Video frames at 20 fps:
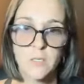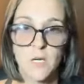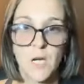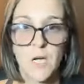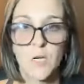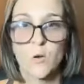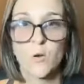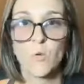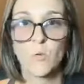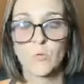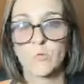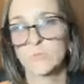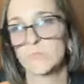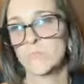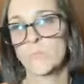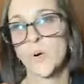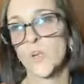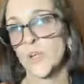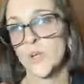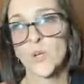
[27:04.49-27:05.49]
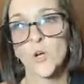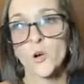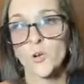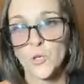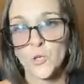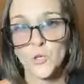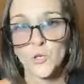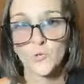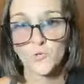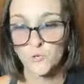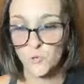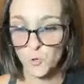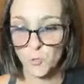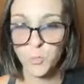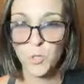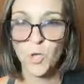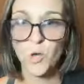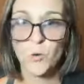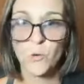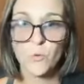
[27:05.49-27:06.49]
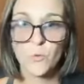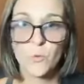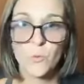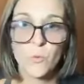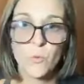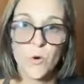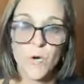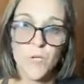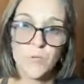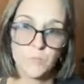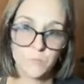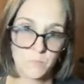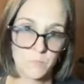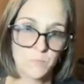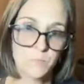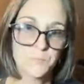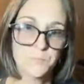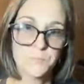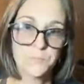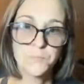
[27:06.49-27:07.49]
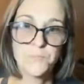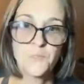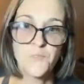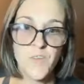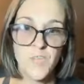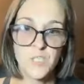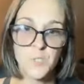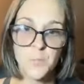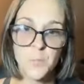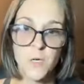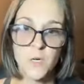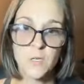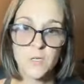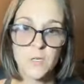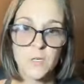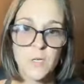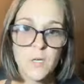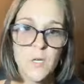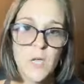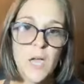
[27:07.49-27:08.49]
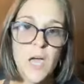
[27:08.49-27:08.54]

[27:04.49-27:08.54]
I don't wanna go, you know, full blown on Facebook.